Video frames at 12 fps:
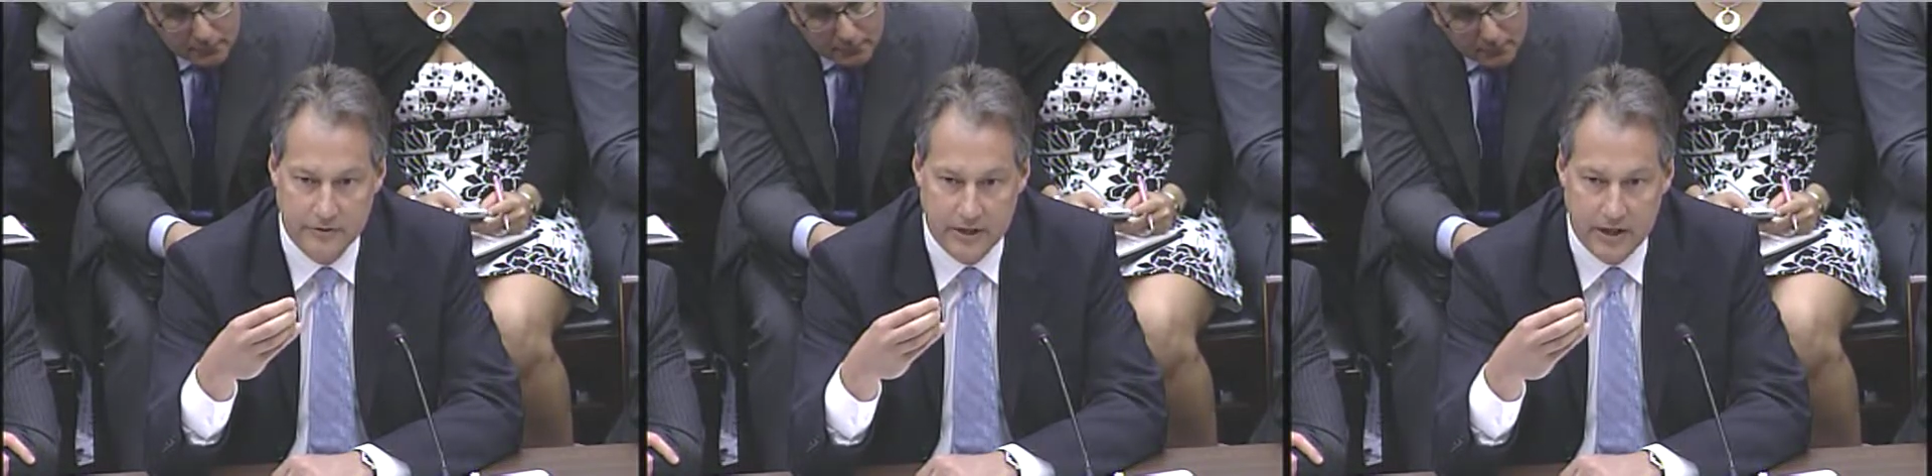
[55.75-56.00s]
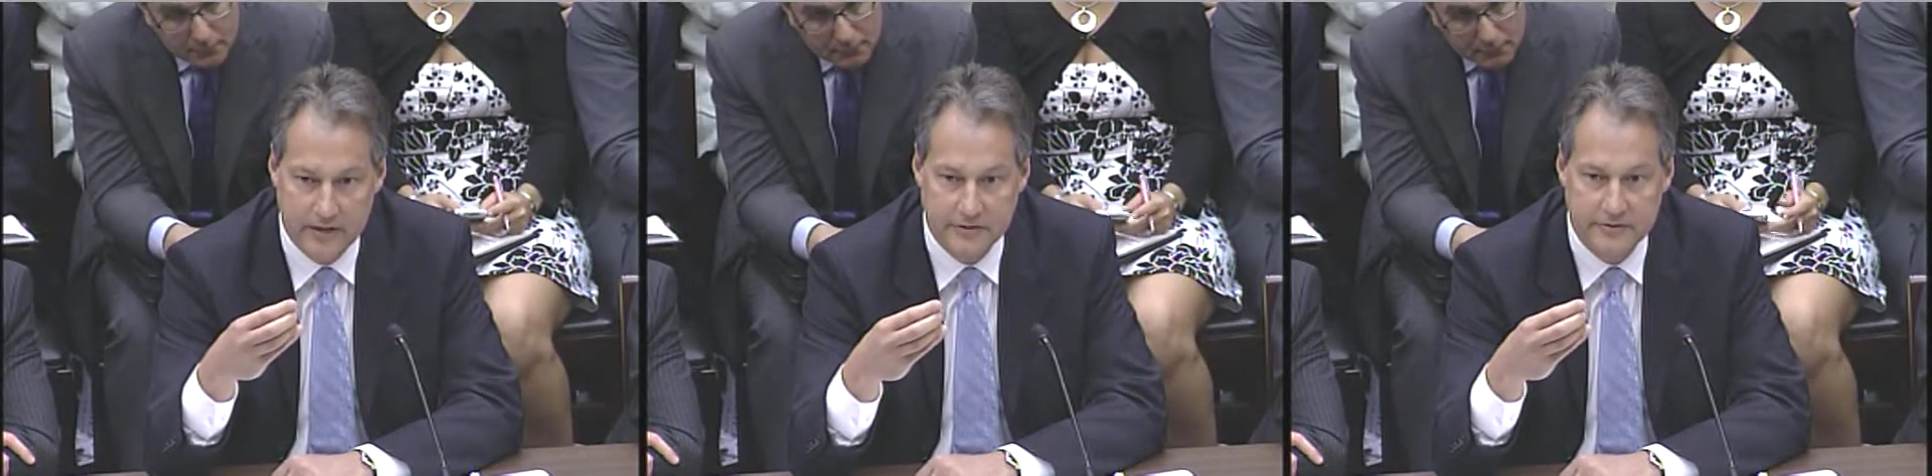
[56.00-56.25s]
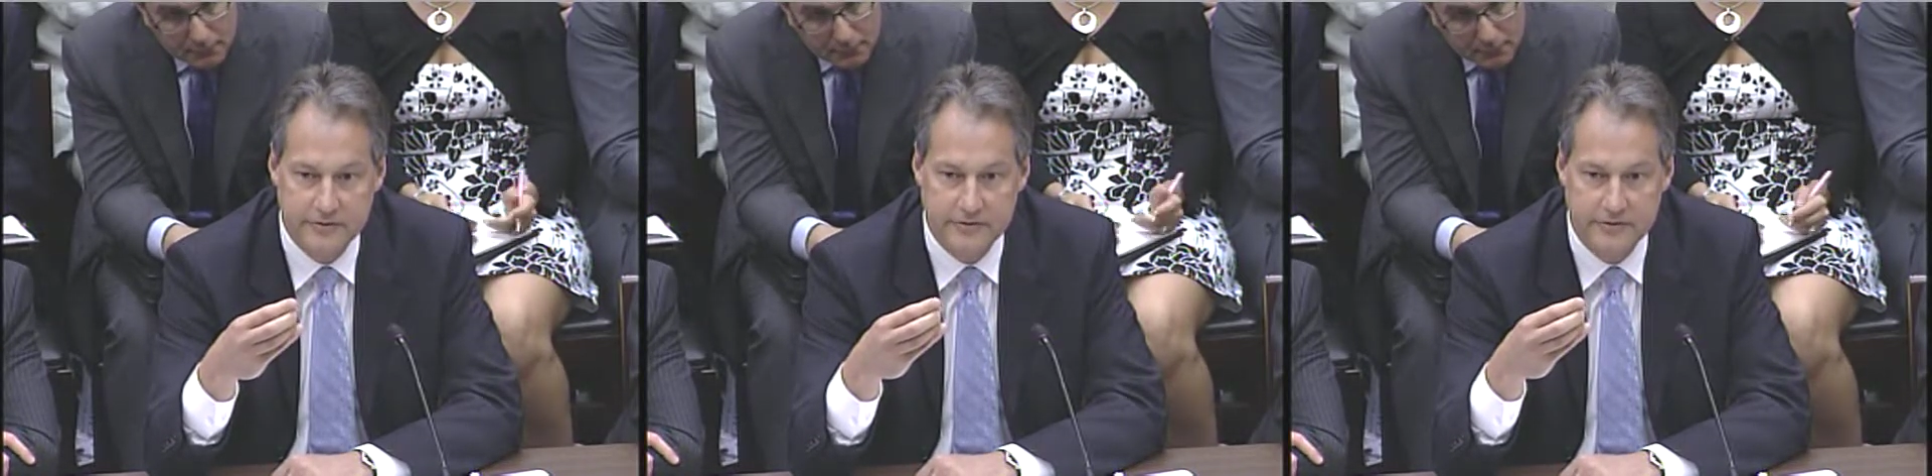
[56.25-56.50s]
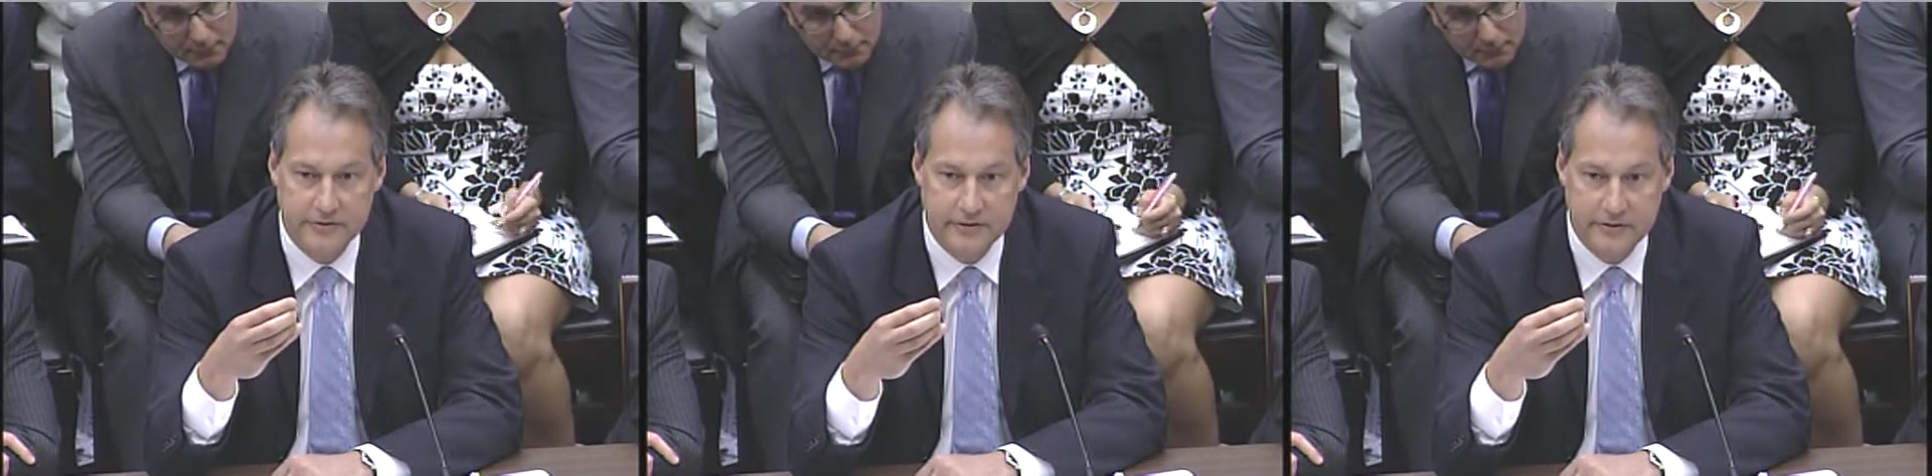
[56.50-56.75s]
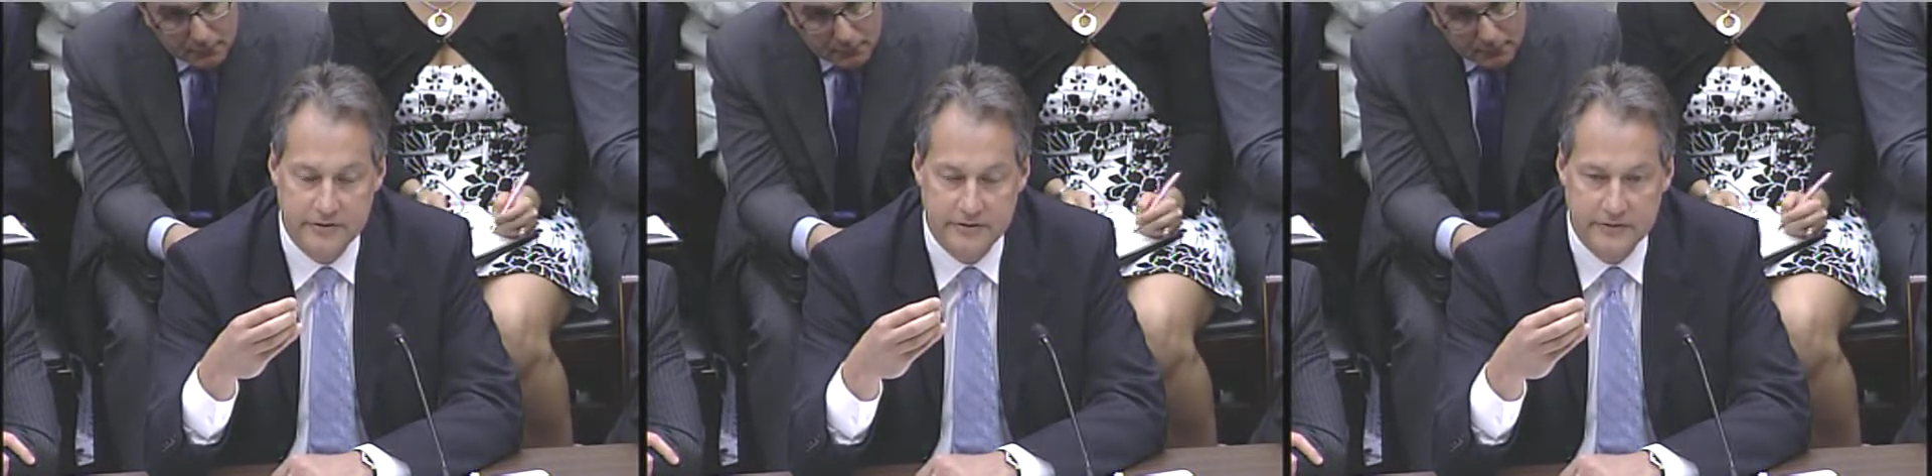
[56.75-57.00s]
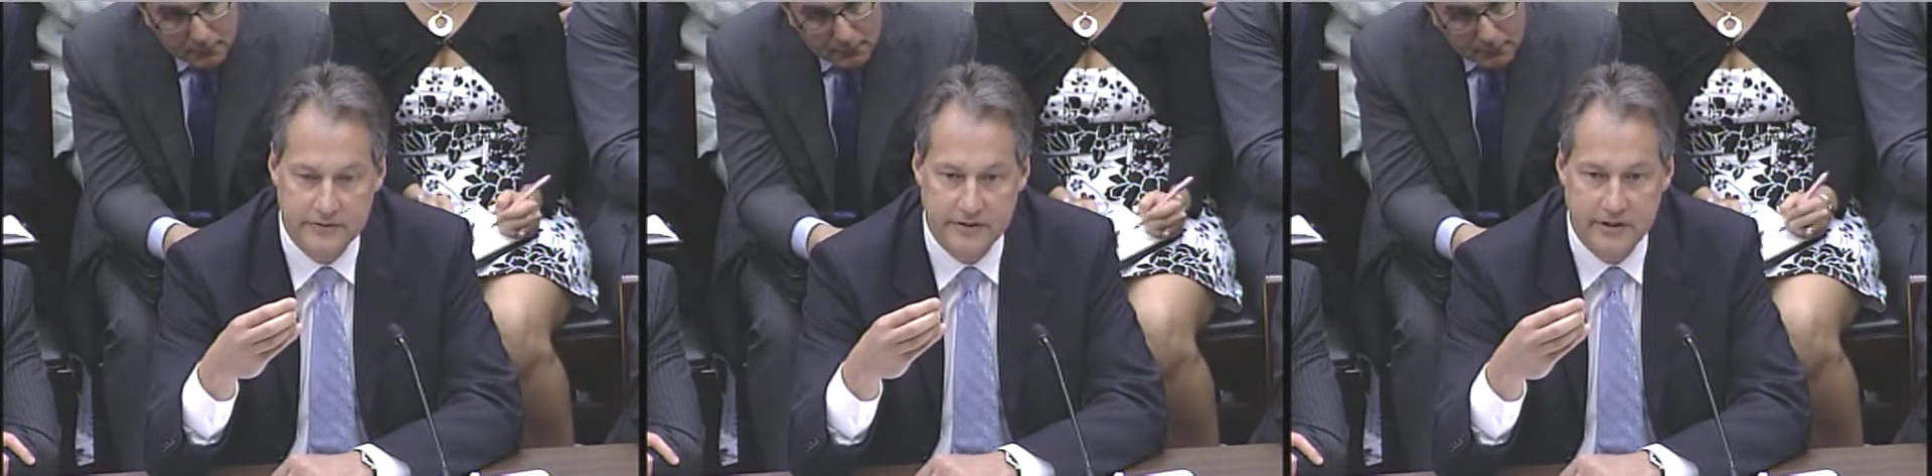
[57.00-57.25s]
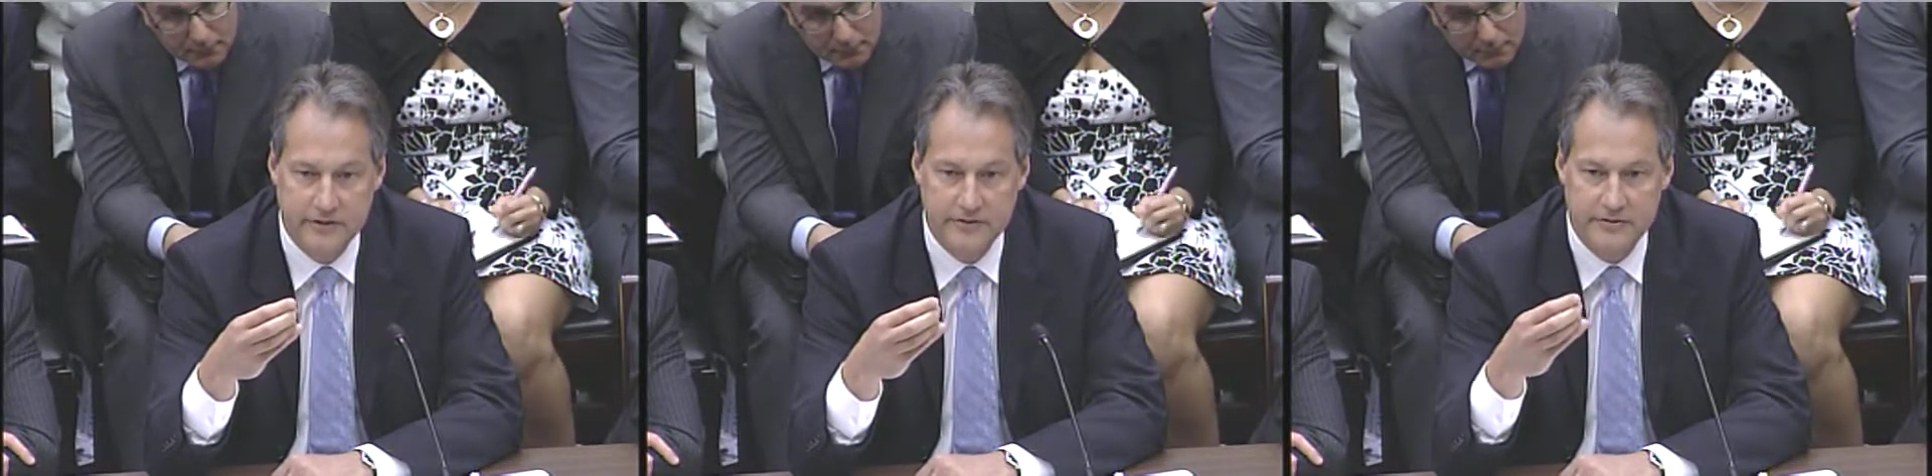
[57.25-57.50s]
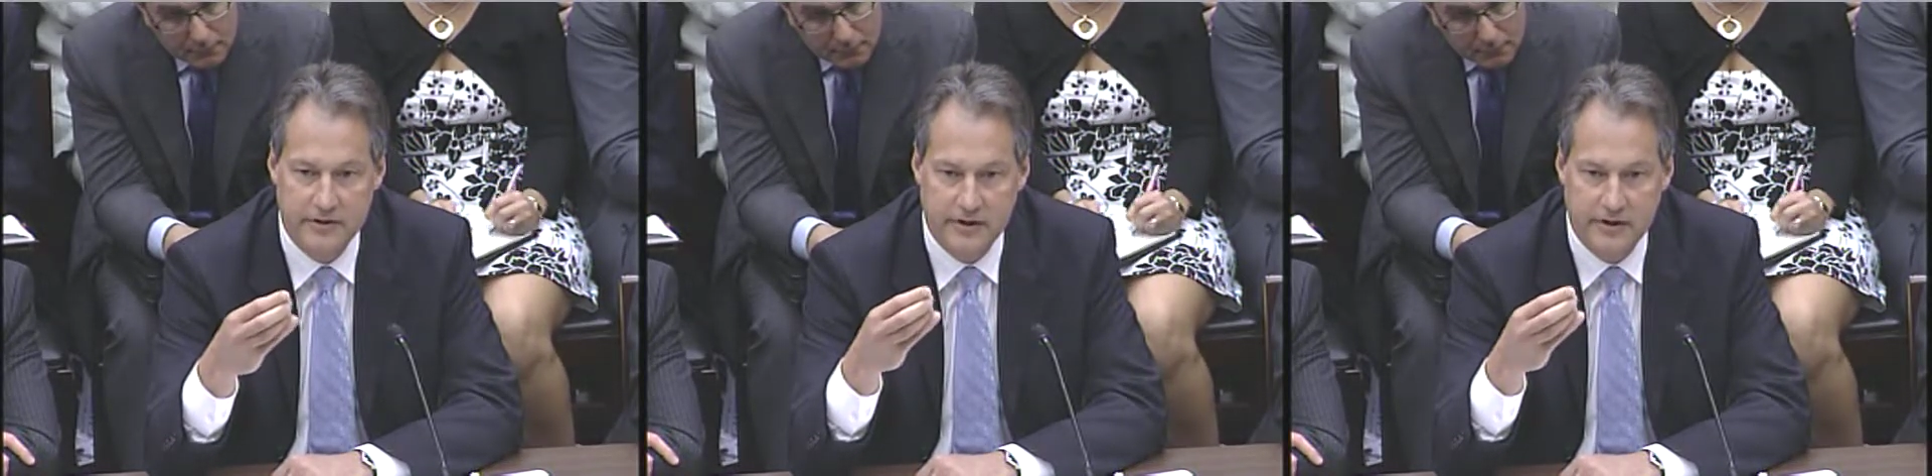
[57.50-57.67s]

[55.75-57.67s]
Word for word: guidance to each of the states